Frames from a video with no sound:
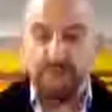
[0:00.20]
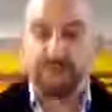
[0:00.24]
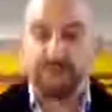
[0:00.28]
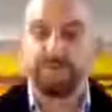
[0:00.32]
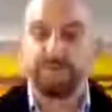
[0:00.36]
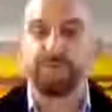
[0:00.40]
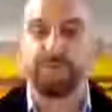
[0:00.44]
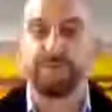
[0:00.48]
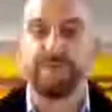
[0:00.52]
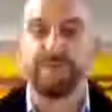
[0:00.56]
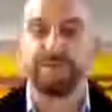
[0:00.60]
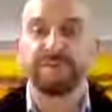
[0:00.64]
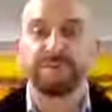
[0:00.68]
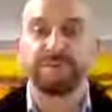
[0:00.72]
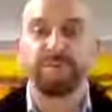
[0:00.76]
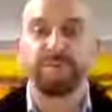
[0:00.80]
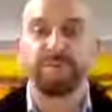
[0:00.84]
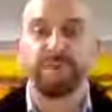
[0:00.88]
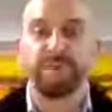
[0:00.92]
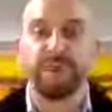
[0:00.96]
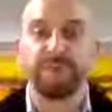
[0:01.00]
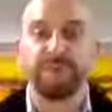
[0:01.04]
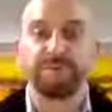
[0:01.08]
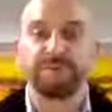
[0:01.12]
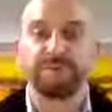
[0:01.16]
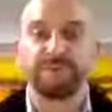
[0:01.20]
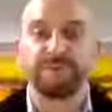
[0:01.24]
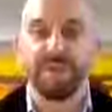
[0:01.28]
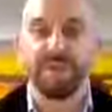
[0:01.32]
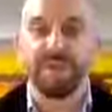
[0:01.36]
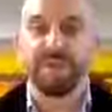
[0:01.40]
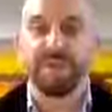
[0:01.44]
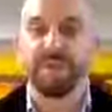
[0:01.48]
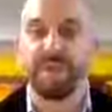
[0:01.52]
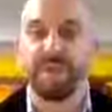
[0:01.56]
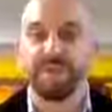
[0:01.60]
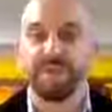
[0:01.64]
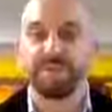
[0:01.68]
So basically what I was
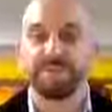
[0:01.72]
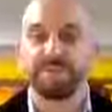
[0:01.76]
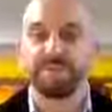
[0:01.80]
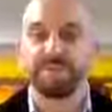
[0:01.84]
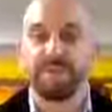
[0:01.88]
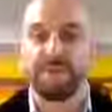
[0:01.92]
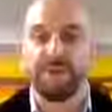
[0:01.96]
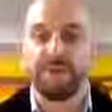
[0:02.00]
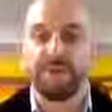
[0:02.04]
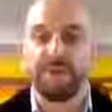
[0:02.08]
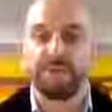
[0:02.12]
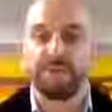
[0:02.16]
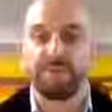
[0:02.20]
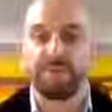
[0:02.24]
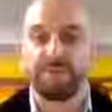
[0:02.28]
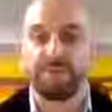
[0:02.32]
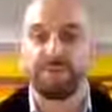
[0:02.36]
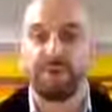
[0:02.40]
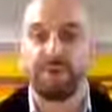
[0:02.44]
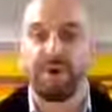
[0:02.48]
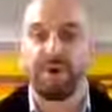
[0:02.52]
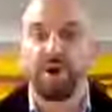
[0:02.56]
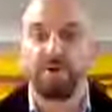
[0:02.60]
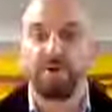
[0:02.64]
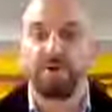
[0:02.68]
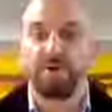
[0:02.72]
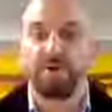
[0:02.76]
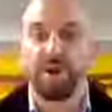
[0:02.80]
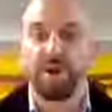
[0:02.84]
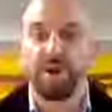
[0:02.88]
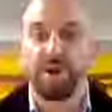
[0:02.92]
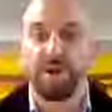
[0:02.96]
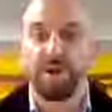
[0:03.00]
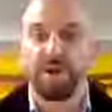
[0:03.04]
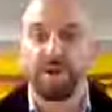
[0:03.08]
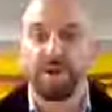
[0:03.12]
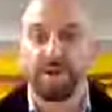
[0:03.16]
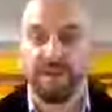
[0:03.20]
saying is, due to all
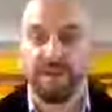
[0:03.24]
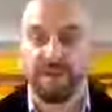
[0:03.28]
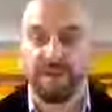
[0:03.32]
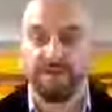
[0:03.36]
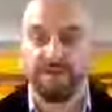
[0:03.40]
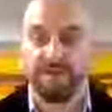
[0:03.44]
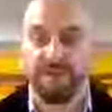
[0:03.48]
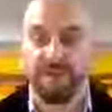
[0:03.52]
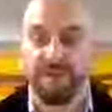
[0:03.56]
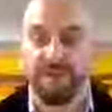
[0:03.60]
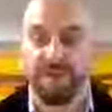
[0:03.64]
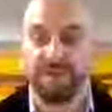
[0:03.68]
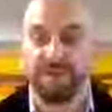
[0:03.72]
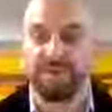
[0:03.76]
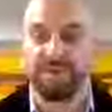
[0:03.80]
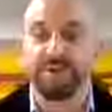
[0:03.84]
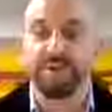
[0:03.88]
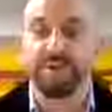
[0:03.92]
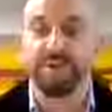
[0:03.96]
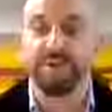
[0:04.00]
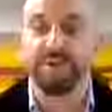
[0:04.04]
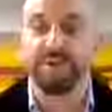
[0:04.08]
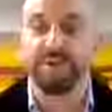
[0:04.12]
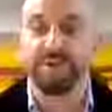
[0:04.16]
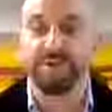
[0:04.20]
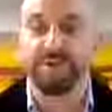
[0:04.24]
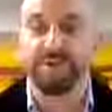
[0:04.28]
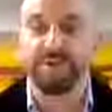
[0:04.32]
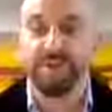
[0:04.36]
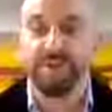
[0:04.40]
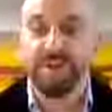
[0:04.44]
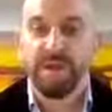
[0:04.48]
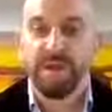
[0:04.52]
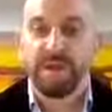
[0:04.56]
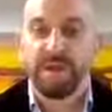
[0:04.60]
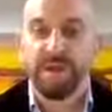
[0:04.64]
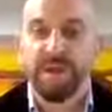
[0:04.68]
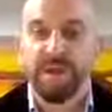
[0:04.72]
the insecurities and
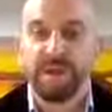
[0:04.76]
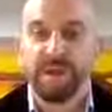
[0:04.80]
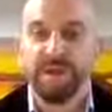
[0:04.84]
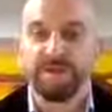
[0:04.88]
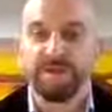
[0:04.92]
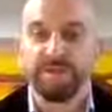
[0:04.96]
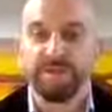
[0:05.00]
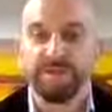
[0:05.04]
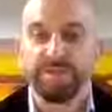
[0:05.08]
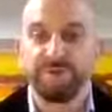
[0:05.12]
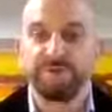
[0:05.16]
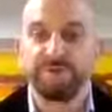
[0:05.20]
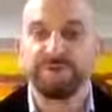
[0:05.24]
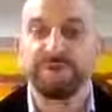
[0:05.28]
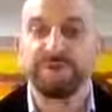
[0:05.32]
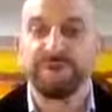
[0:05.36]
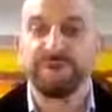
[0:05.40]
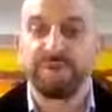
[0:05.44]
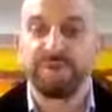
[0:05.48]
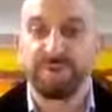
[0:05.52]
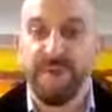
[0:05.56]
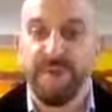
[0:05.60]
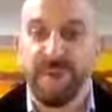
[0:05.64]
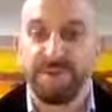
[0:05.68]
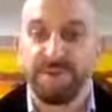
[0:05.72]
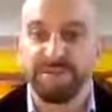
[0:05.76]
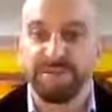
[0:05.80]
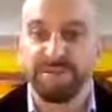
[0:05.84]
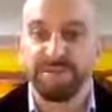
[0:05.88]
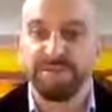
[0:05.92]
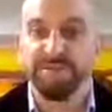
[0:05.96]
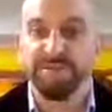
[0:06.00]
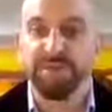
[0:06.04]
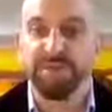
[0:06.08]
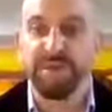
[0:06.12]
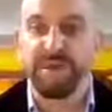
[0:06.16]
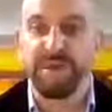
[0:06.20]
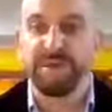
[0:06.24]
issues in the
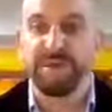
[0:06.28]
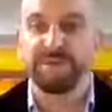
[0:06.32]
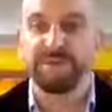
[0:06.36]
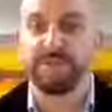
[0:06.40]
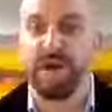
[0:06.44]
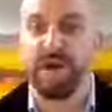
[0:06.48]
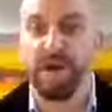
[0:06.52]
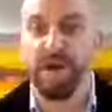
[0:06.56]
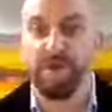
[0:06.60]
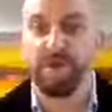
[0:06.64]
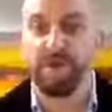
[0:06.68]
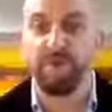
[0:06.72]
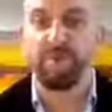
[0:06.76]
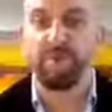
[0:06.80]
masternode space, all I